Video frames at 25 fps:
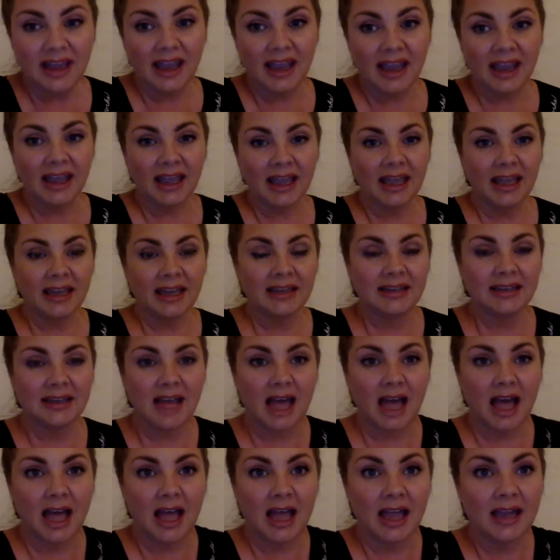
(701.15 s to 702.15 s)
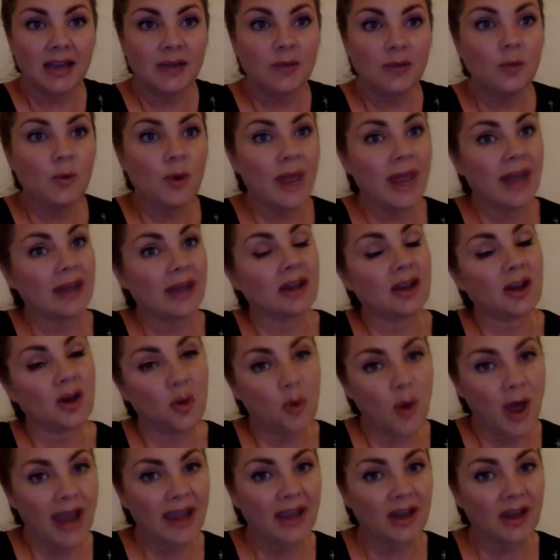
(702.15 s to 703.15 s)
and I went
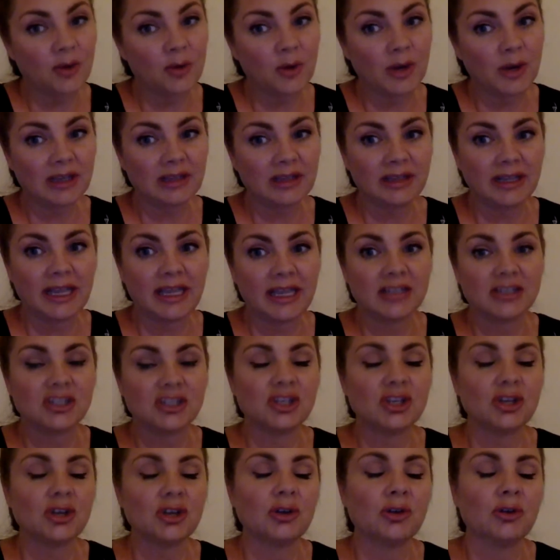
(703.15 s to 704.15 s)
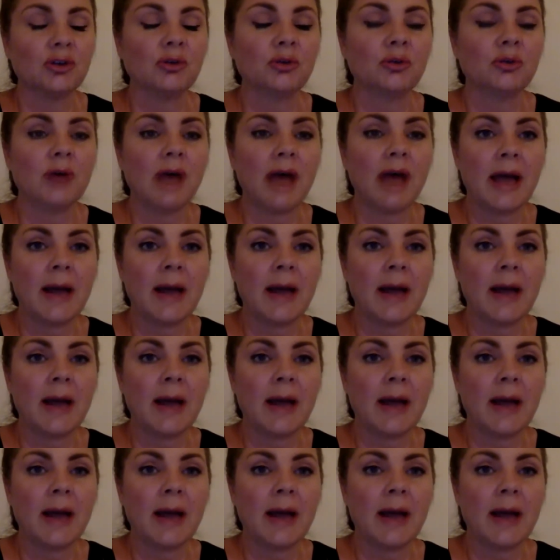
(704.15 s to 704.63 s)
quite quickly to